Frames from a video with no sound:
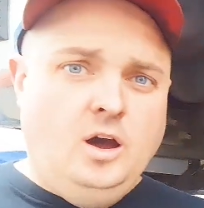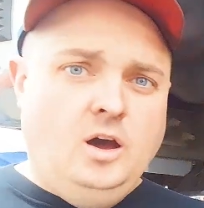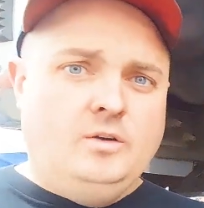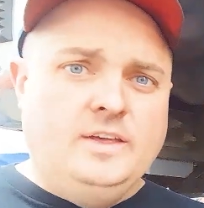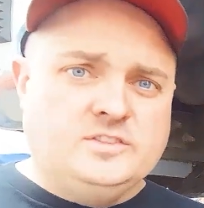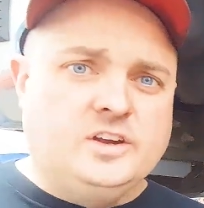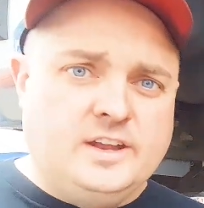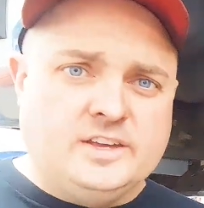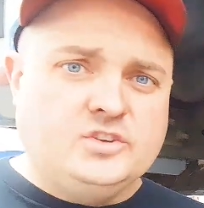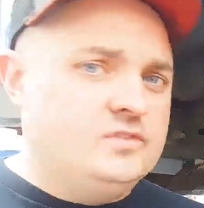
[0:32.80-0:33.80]
All right, solid
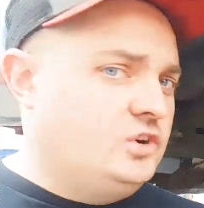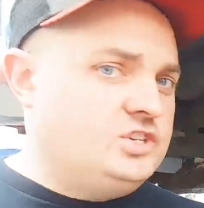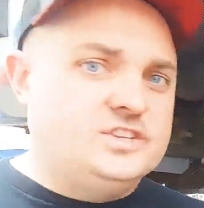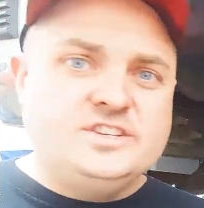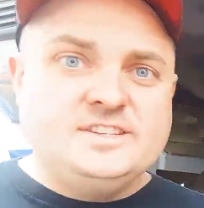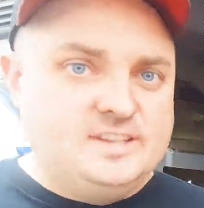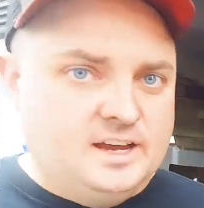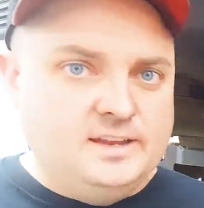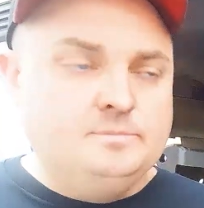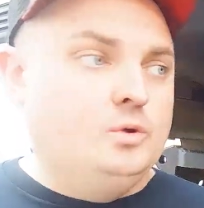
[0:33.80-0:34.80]
axle conversion isn't
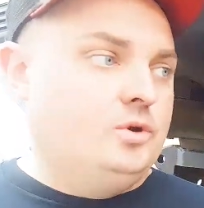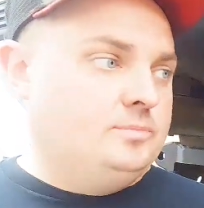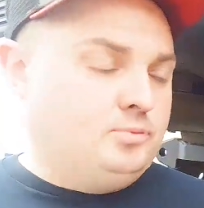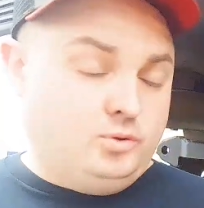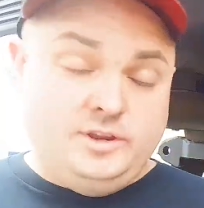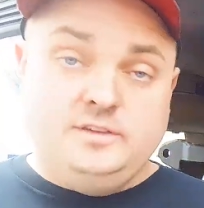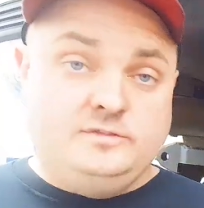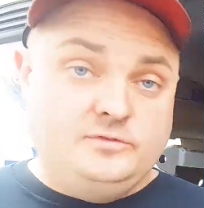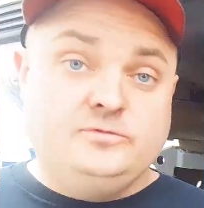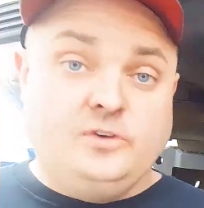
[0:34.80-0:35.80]
done, but we're a pretty
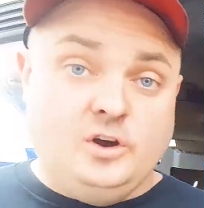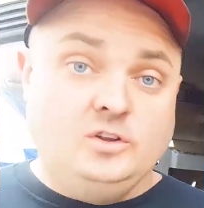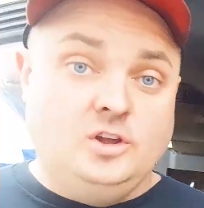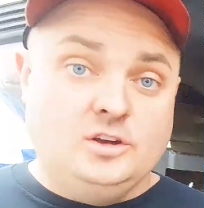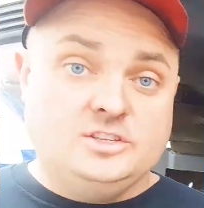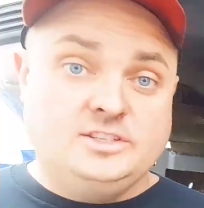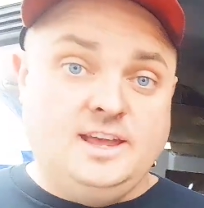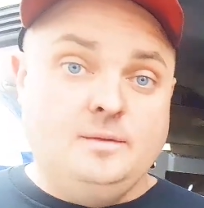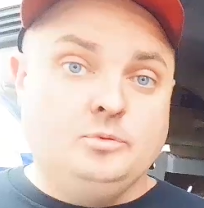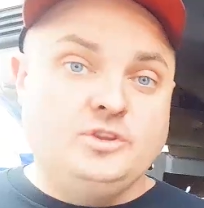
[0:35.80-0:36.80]
far along
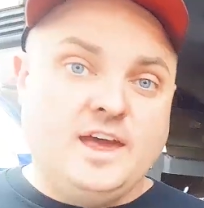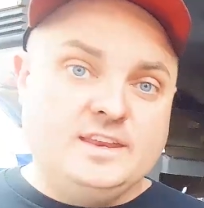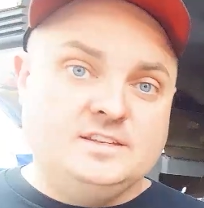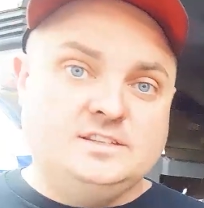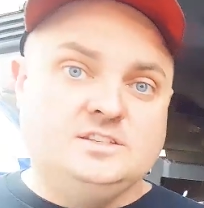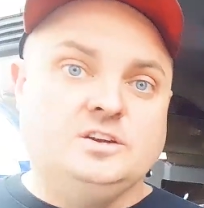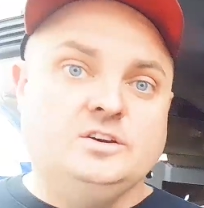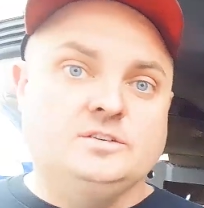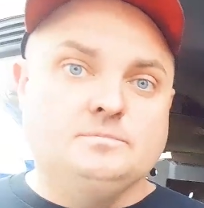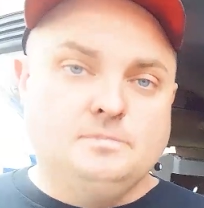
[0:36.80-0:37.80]
step. What that is to
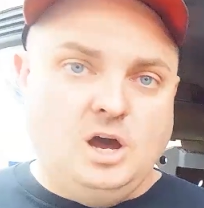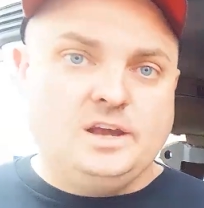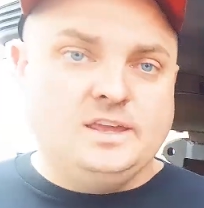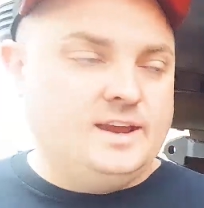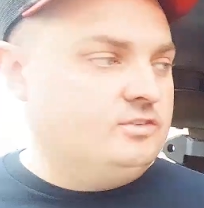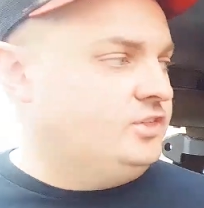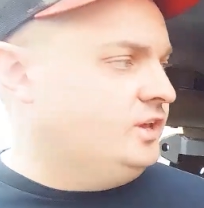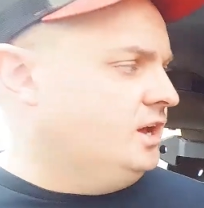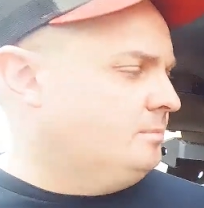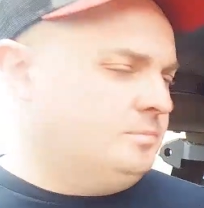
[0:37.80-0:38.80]
start mocking
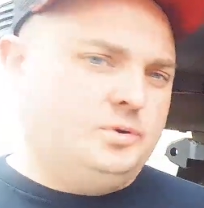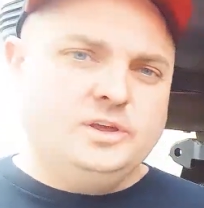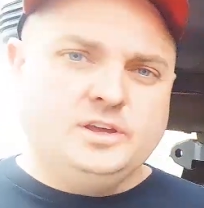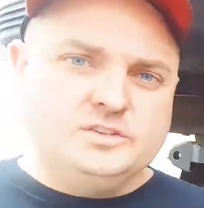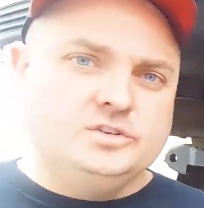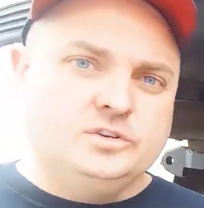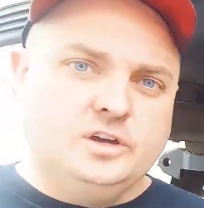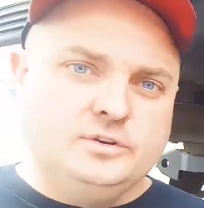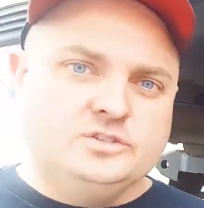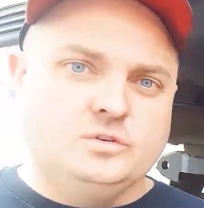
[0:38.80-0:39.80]
everything up and putting it under,
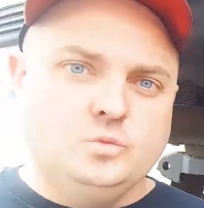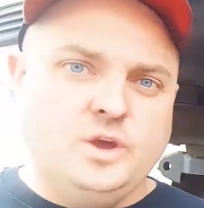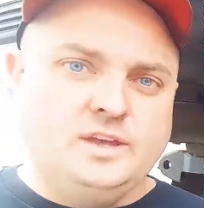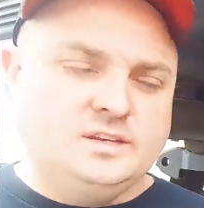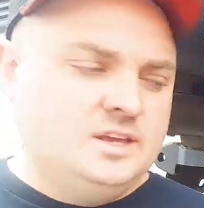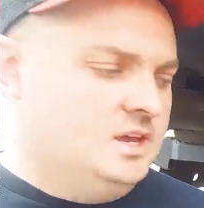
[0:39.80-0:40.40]
under its own weight.